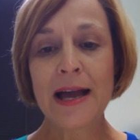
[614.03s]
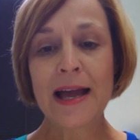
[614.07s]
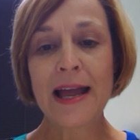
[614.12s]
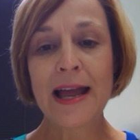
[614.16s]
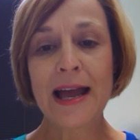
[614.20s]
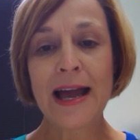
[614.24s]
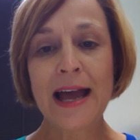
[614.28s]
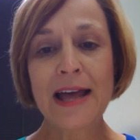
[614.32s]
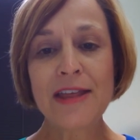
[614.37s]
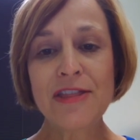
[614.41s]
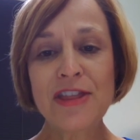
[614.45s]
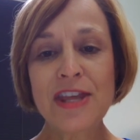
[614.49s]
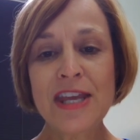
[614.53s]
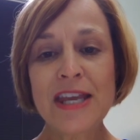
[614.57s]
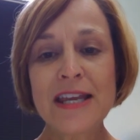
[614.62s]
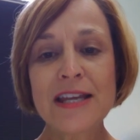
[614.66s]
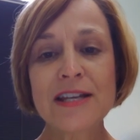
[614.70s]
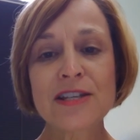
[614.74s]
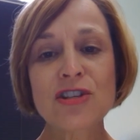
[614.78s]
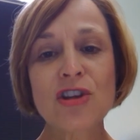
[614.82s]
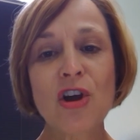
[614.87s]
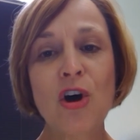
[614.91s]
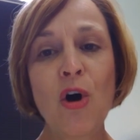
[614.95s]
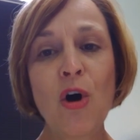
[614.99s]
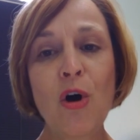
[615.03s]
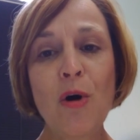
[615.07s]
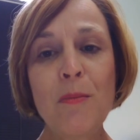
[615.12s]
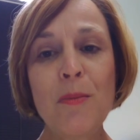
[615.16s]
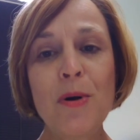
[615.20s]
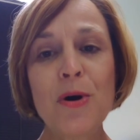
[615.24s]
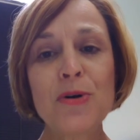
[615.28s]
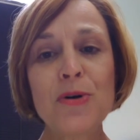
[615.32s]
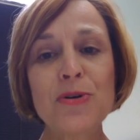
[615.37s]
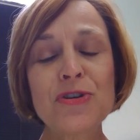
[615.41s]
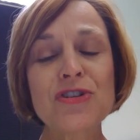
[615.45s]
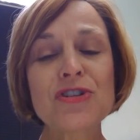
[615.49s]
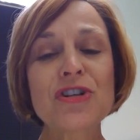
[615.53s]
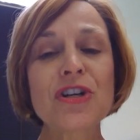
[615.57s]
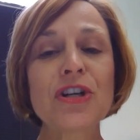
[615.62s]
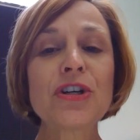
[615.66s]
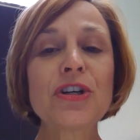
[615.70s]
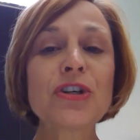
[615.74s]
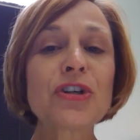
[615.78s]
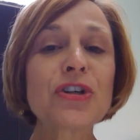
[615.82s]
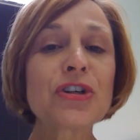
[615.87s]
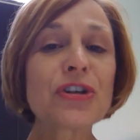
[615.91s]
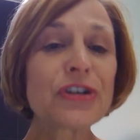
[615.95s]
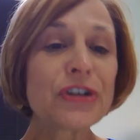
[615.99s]
I think it's almost a
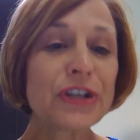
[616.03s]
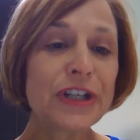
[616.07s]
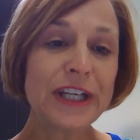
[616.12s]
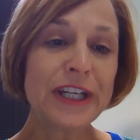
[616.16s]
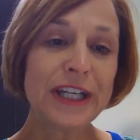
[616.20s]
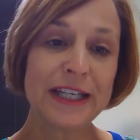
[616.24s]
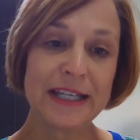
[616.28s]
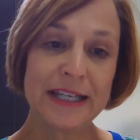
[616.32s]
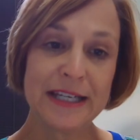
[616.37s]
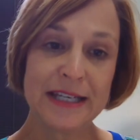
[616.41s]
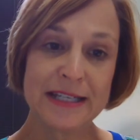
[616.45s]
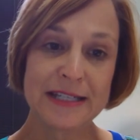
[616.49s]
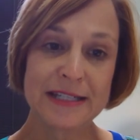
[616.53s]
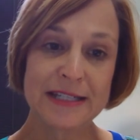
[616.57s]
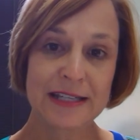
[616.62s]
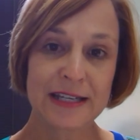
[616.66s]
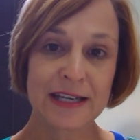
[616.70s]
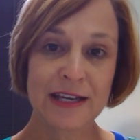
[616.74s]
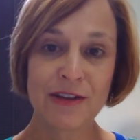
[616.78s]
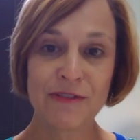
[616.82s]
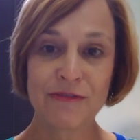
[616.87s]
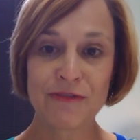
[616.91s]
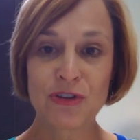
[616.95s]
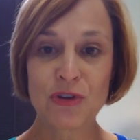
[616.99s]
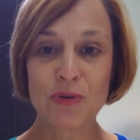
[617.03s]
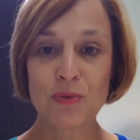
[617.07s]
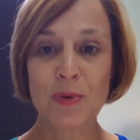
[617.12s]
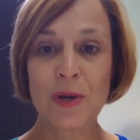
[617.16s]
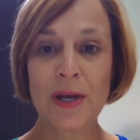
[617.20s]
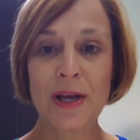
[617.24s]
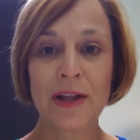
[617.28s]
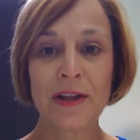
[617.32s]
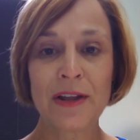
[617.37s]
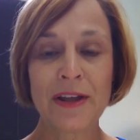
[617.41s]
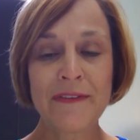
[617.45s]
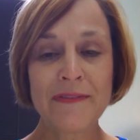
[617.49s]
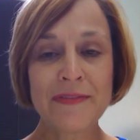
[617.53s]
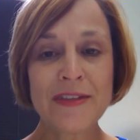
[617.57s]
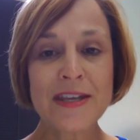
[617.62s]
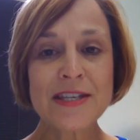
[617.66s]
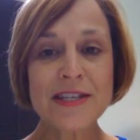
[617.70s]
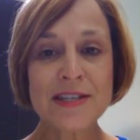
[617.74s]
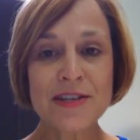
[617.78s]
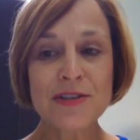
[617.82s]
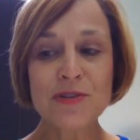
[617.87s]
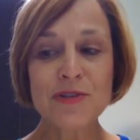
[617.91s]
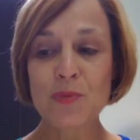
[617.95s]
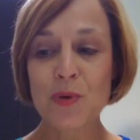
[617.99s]
creed, if you will, and
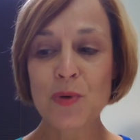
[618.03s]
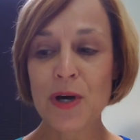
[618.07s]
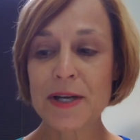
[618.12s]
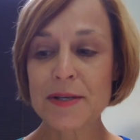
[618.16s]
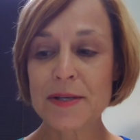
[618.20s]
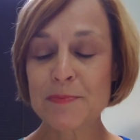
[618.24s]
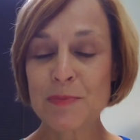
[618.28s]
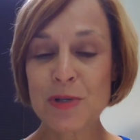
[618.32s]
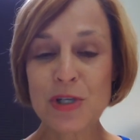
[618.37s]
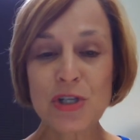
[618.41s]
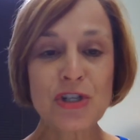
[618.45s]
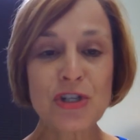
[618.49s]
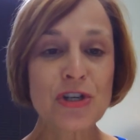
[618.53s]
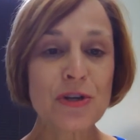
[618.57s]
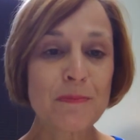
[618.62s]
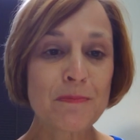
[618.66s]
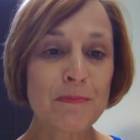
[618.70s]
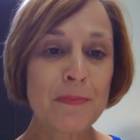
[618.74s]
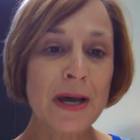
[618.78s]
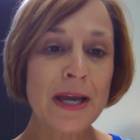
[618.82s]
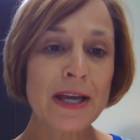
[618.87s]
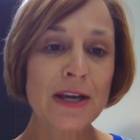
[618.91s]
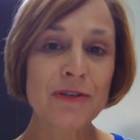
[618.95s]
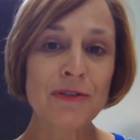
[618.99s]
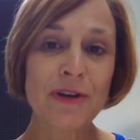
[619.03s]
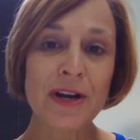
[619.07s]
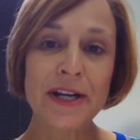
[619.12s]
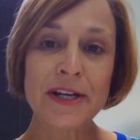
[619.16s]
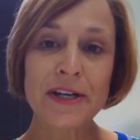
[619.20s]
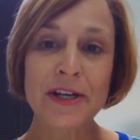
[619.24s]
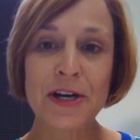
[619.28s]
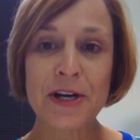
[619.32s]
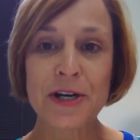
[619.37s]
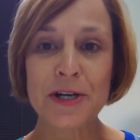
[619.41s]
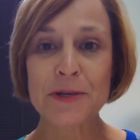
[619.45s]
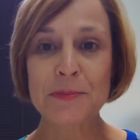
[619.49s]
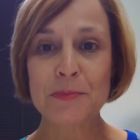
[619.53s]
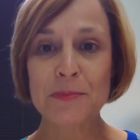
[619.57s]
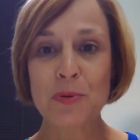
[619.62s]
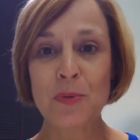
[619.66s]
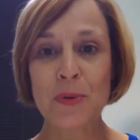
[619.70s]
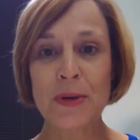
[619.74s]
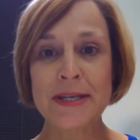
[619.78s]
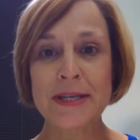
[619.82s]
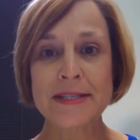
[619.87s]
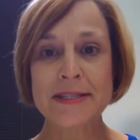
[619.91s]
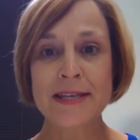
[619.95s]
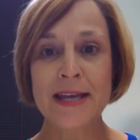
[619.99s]
this is what Bishop Mike Reinhart
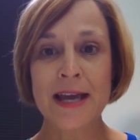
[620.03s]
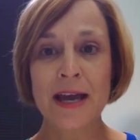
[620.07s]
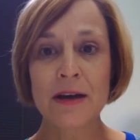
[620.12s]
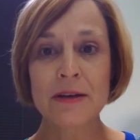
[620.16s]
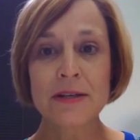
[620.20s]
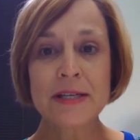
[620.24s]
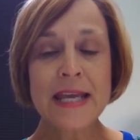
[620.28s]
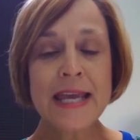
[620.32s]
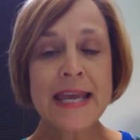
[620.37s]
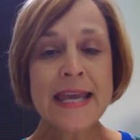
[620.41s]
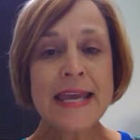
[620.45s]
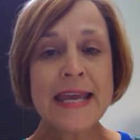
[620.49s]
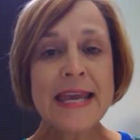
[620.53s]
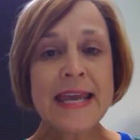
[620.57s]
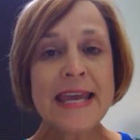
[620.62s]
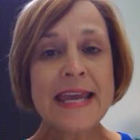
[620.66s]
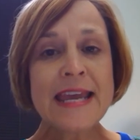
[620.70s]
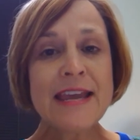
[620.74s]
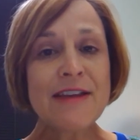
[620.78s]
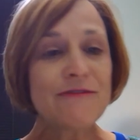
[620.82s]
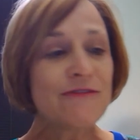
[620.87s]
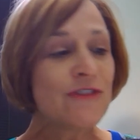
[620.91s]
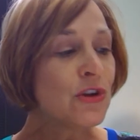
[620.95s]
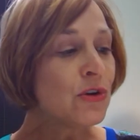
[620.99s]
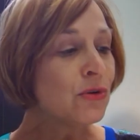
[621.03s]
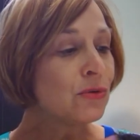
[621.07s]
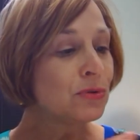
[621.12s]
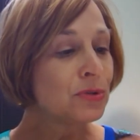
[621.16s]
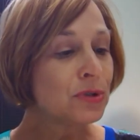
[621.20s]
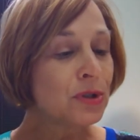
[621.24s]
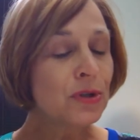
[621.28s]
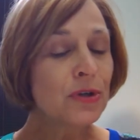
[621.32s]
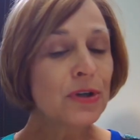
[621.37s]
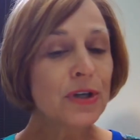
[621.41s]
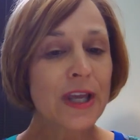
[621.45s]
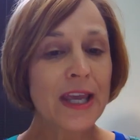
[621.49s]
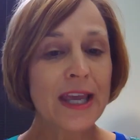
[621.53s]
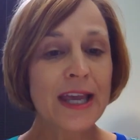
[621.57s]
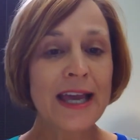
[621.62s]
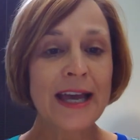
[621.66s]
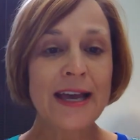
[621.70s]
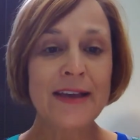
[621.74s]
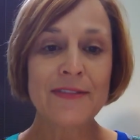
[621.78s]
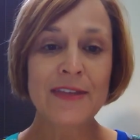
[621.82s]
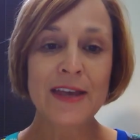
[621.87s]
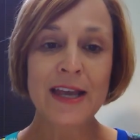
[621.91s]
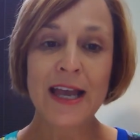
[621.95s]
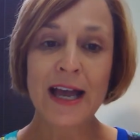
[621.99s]
points out. If you look
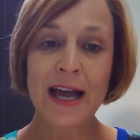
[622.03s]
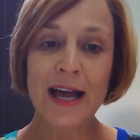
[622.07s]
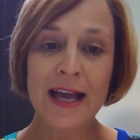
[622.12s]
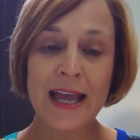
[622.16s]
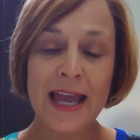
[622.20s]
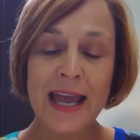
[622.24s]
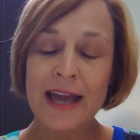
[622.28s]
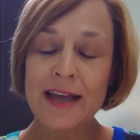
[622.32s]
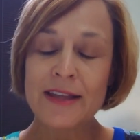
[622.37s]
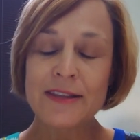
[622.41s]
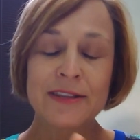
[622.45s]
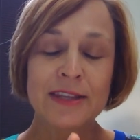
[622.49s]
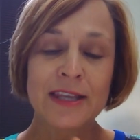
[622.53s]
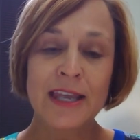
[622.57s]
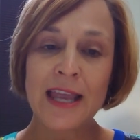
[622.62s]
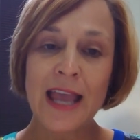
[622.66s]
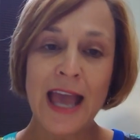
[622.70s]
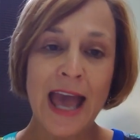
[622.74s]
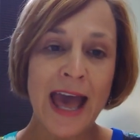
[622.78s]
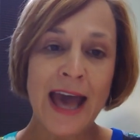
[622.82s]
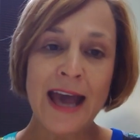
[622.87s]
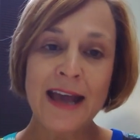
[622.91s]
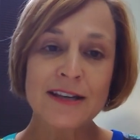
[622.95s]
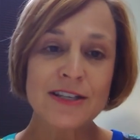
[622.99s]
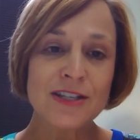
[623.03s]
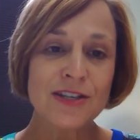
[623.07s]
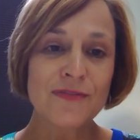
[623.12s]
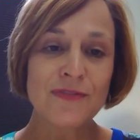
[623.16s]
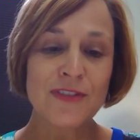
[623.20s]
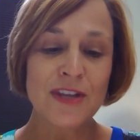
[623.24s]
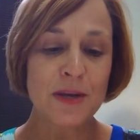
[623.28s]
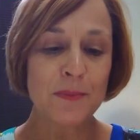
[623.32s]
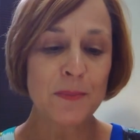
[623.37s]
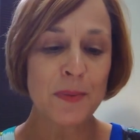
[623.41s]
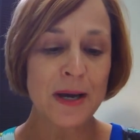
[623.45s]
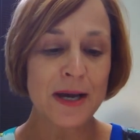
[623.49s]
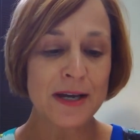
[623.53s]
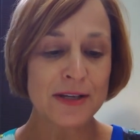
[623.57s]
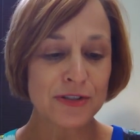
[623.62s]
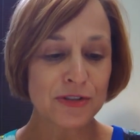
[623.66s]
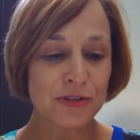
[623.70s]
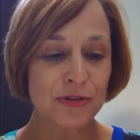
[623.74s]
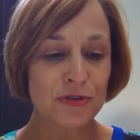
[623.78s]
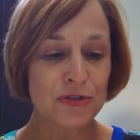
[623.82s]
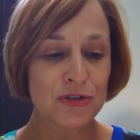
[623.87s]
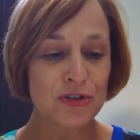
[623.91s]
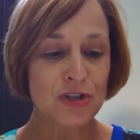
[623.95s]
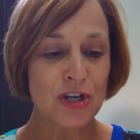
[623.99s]
at the Acts of the
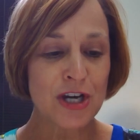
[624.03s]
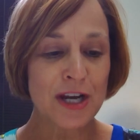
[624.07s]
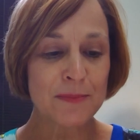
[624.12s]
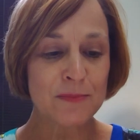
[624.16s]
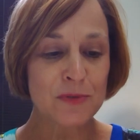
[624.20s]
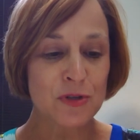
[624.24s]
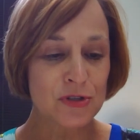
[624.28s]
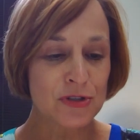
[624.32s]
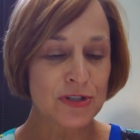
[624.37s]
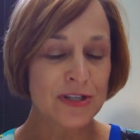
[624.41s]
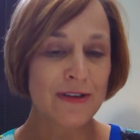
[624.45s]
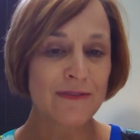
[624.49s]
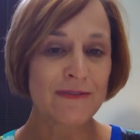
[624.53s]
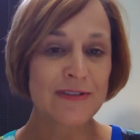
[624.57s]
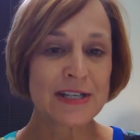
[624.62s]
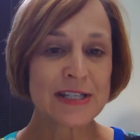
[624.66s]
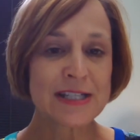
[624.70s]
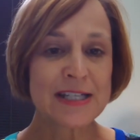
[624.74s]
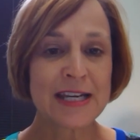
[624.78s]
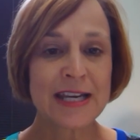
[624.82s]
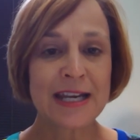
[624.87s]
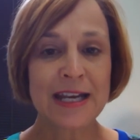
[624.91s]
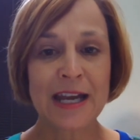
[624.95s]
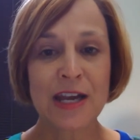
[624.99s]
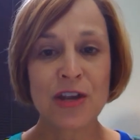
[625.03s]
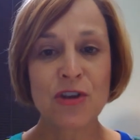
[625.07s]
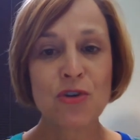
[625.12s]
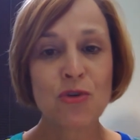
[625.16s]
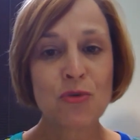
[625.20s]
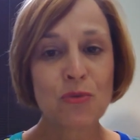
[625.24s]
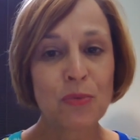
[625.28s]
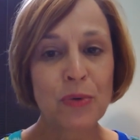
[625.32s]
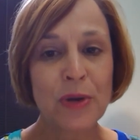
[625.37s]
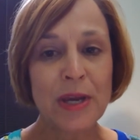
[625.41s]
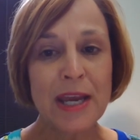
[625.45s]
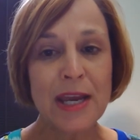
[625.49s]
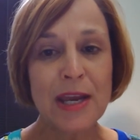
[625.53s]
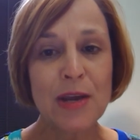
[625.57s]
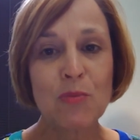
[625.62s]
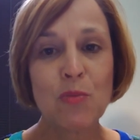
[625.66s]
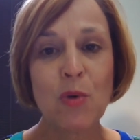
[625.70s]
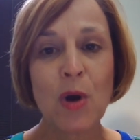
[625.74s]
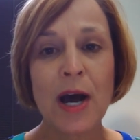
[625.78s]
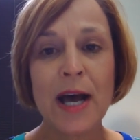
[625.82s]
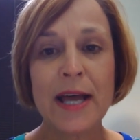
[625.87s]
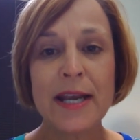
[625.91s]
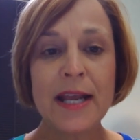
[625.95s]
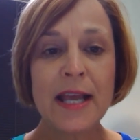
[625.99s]
Apostles, chapter 17, and you read
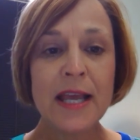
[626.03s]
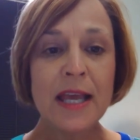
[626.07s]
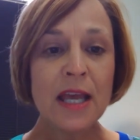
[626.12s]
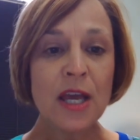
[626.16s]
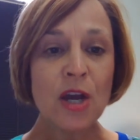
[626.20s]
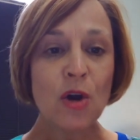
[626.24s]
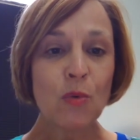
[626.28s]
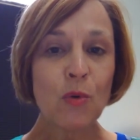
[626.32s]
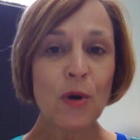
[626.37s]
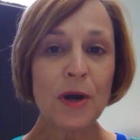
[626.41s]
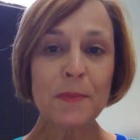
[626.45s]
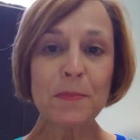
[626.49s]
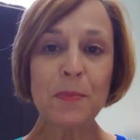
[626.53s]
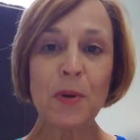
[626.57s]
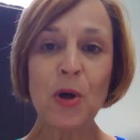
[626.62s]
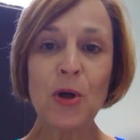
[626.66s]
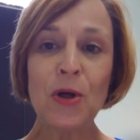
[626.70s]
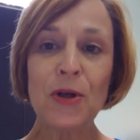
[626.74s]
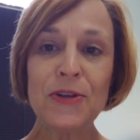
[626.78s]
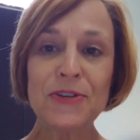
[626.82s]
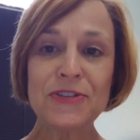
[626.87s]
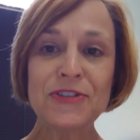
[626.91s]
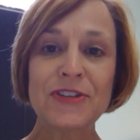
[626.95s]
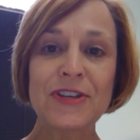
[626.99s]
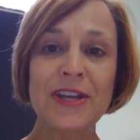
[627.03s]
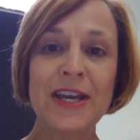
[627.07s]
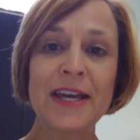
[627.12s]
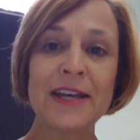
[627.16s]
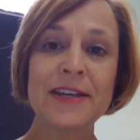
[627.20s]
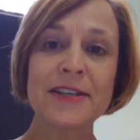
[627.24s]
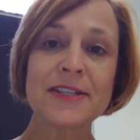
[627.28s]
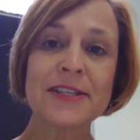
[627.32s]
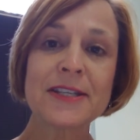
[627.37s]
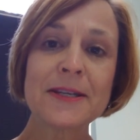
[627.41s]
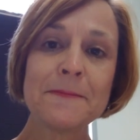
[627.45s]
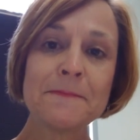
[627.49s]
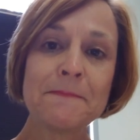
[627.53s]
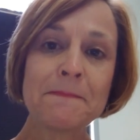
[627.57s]
what Paul says,